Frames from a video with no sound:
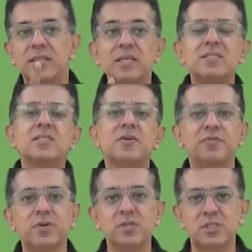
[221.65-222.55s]
This is a
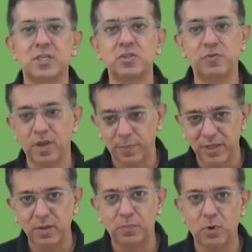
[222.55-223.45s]
first stage whereby
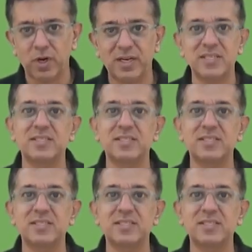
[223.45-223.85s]
the product